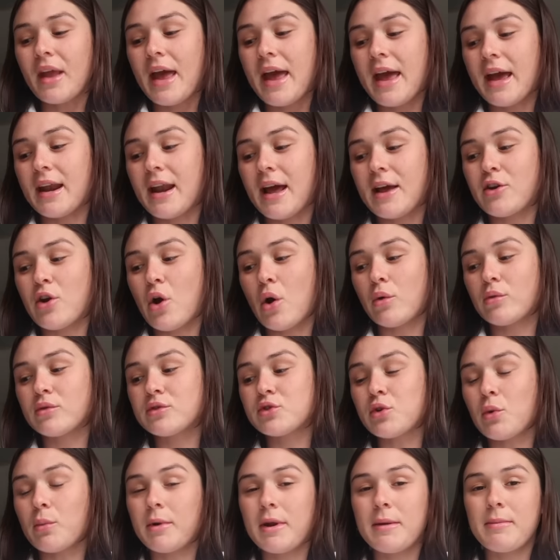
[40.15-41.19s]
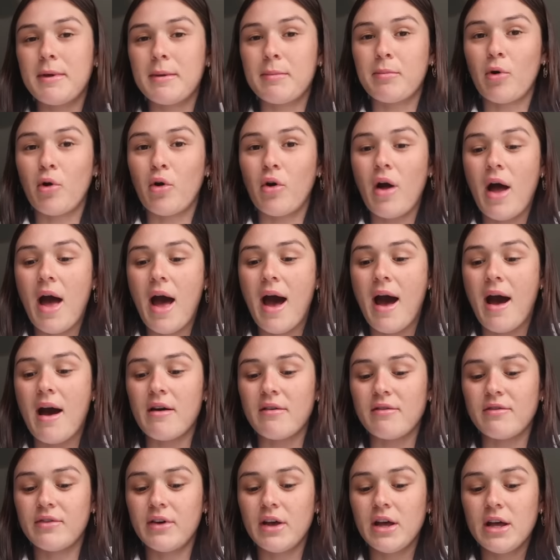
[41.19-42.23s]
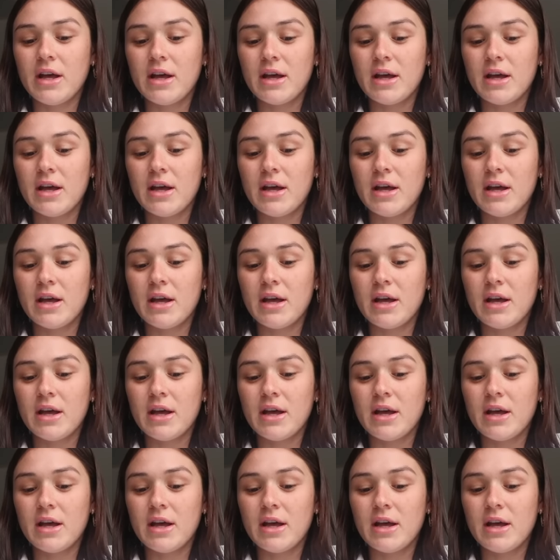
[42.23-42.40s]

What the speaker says: And I know so many people have